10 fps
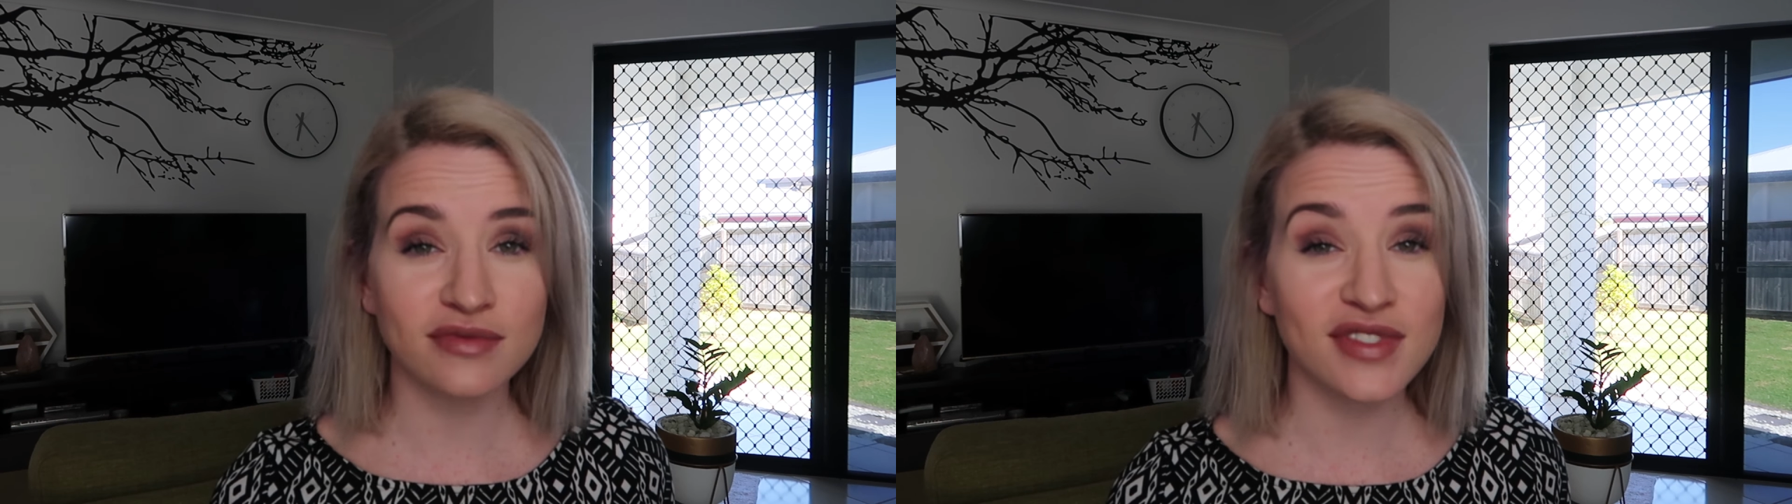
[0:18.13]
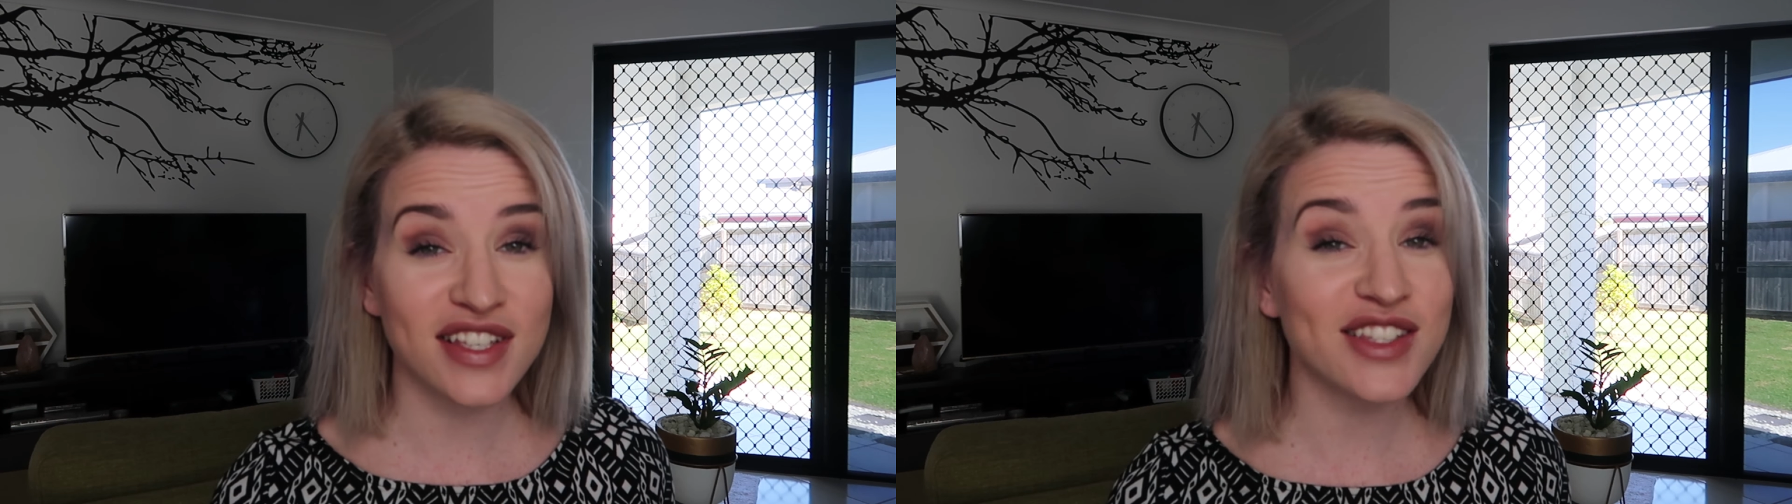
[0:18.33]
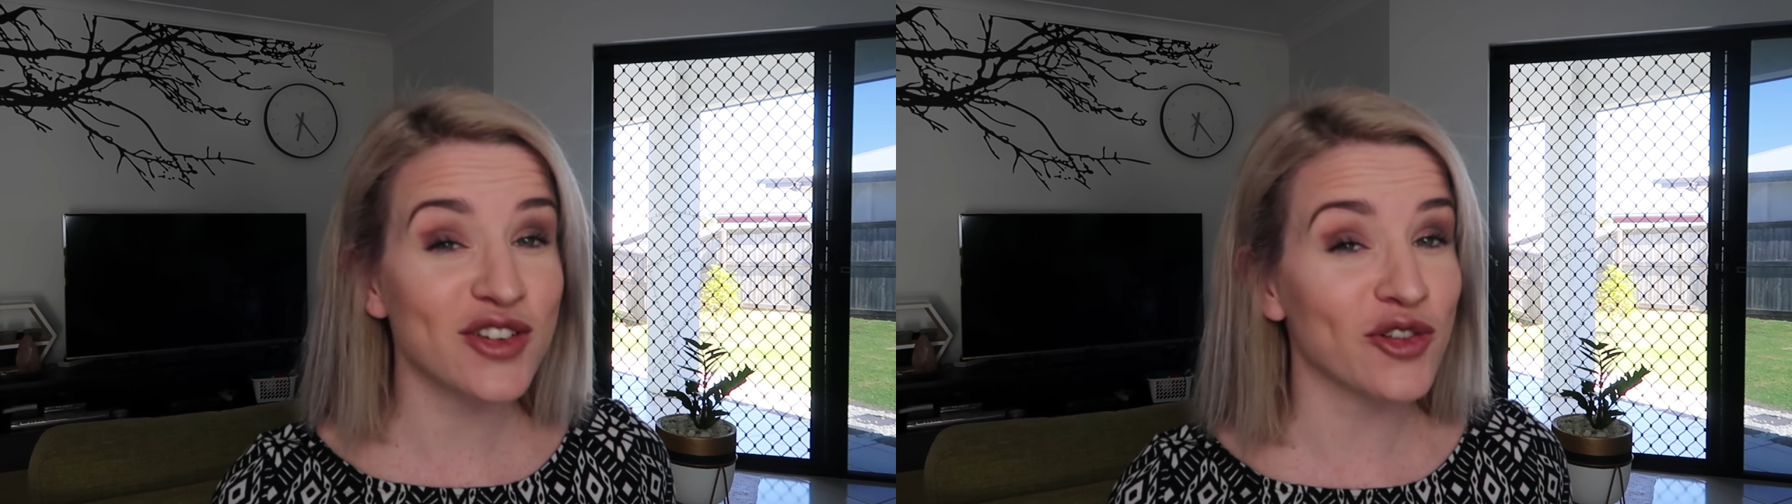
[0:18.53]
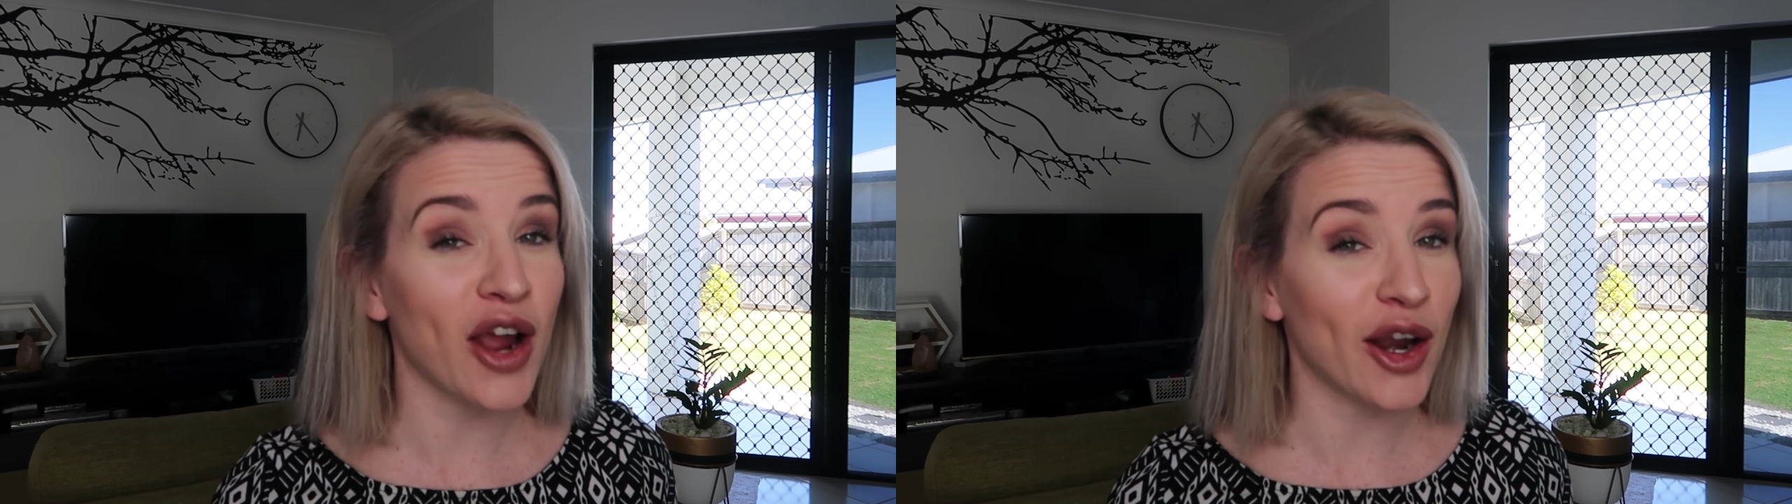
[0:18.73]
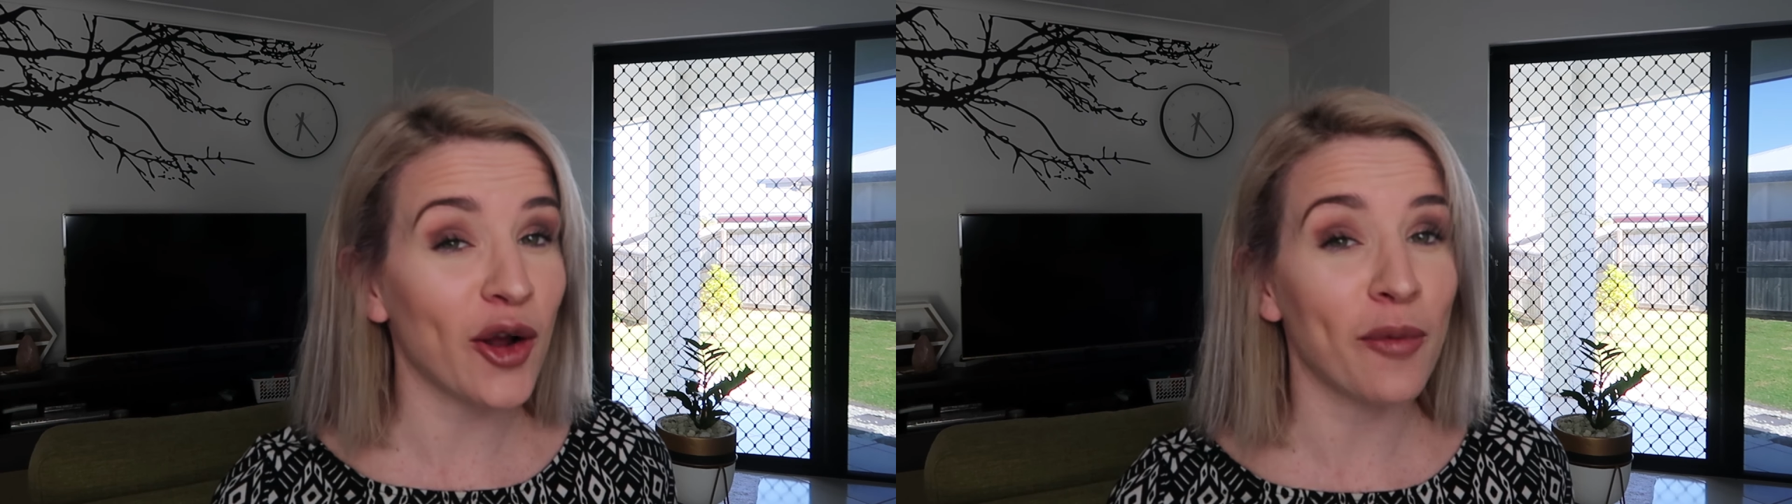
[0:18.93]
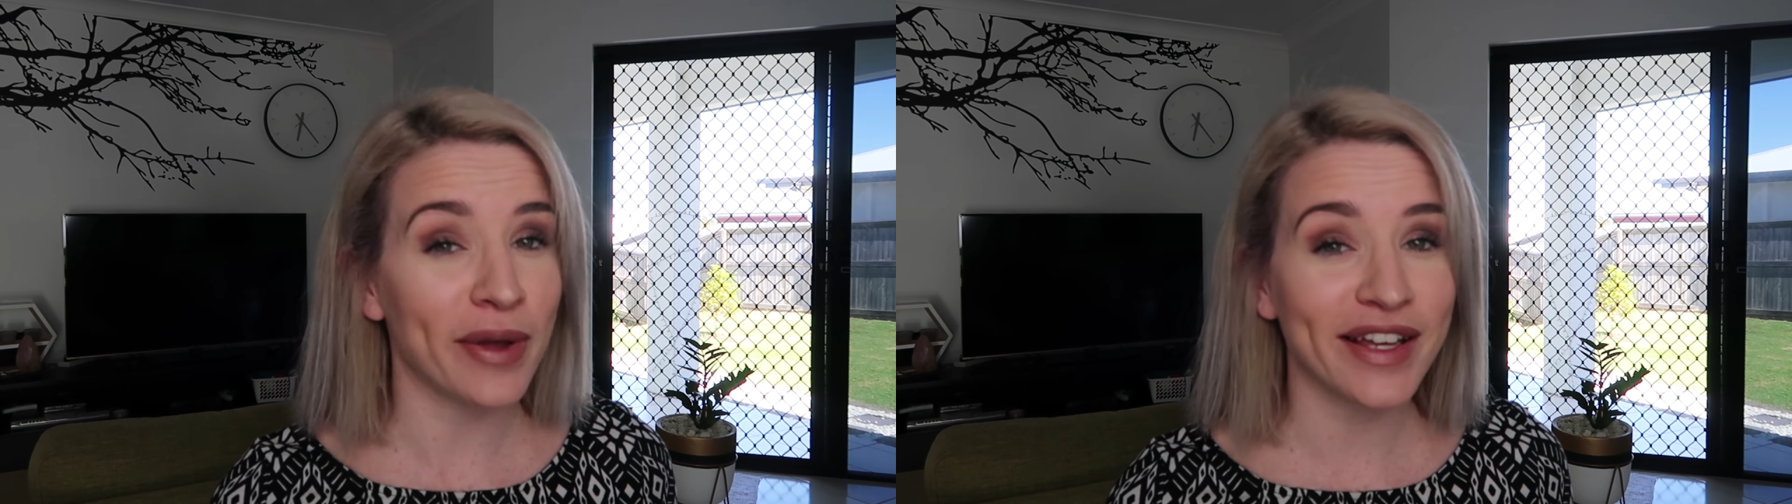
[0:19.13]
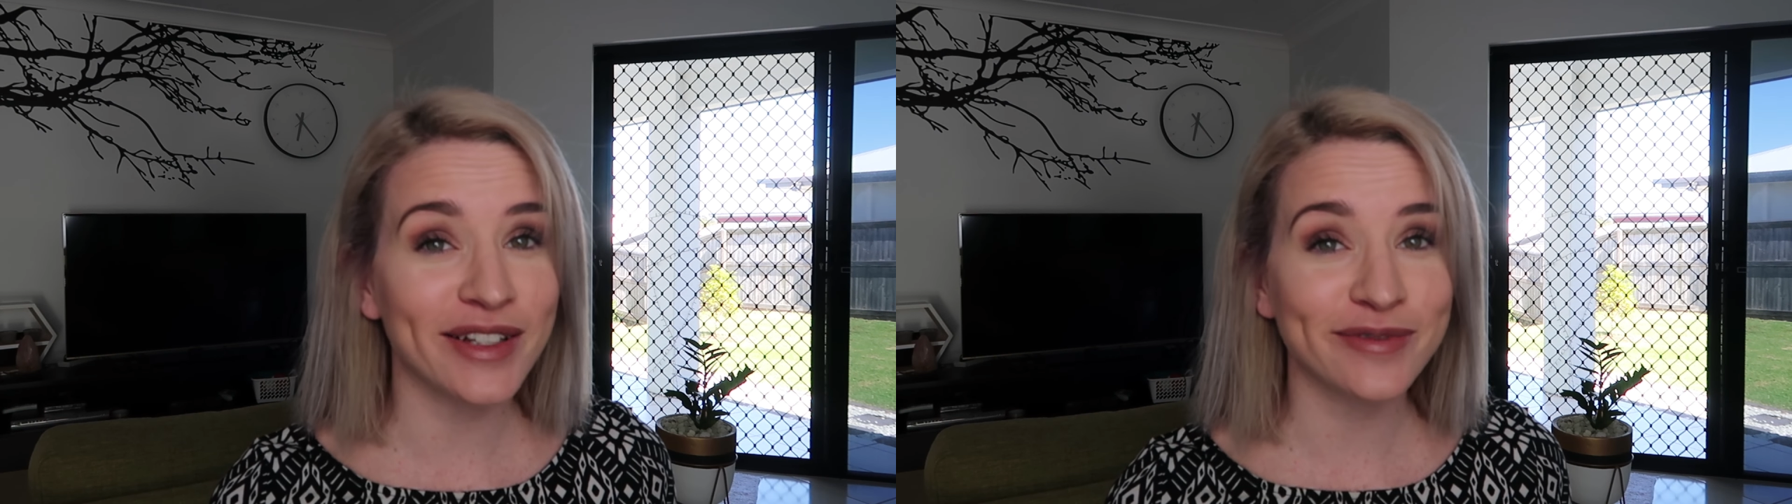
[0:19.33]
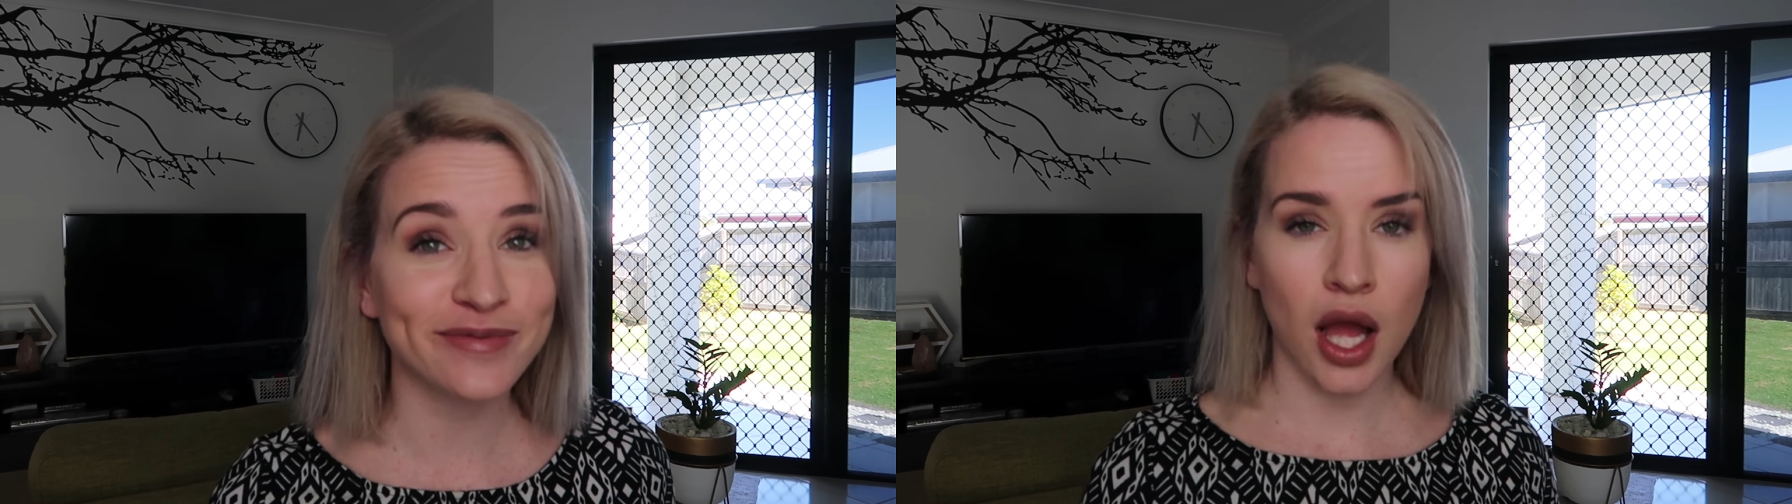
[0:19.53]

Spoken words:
That's a great hobby.